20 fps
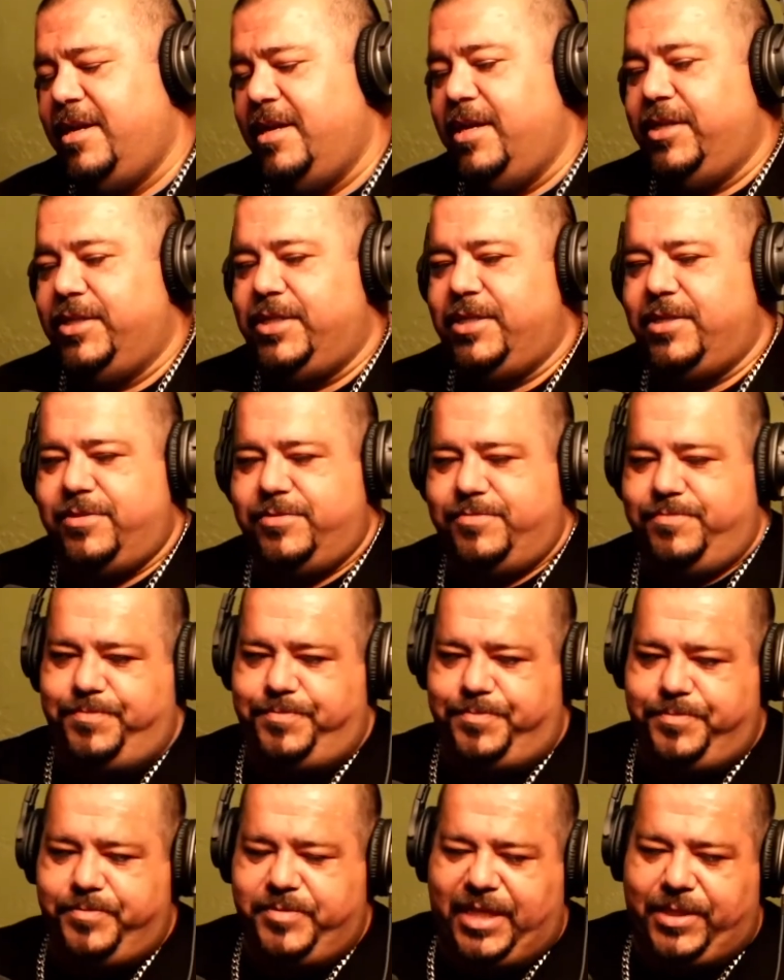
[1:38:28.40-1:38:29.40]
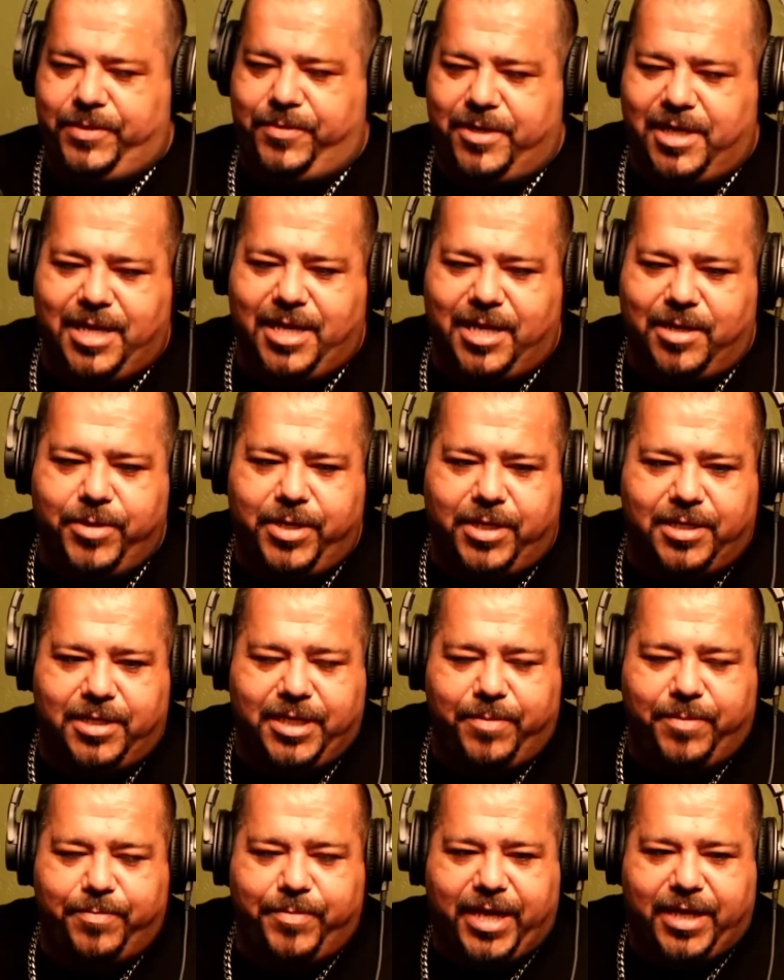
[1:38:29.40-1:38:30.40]
So that's what I kind of been on,
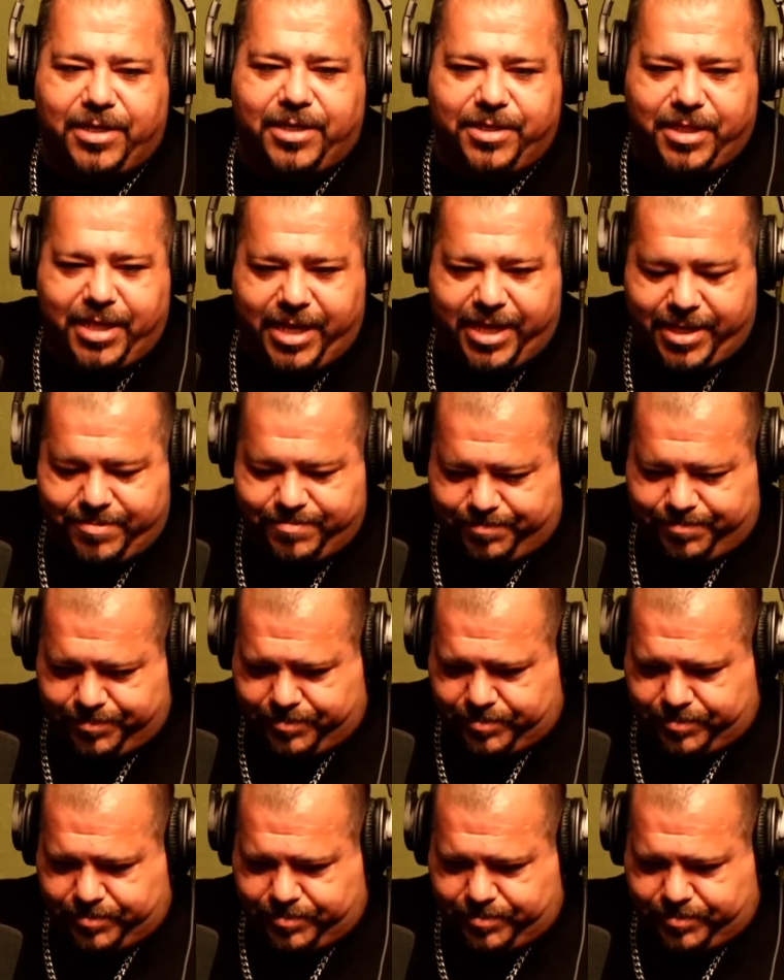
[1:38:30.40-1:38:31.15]
getting back on that.